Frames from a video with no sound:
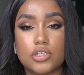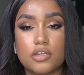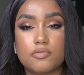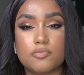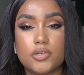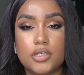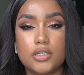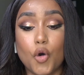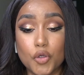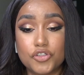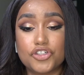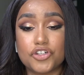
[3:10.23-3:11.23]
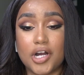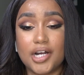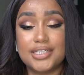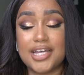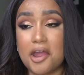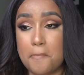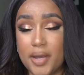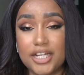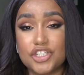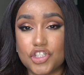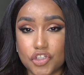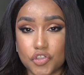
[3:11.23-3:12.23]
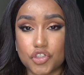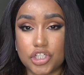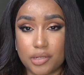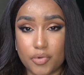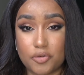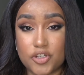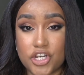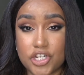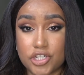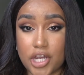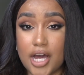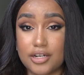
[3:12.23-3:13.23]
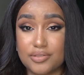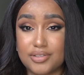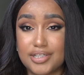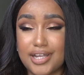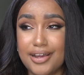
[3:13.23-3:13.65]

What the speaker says: give me ultra dimensional shimmer shadows,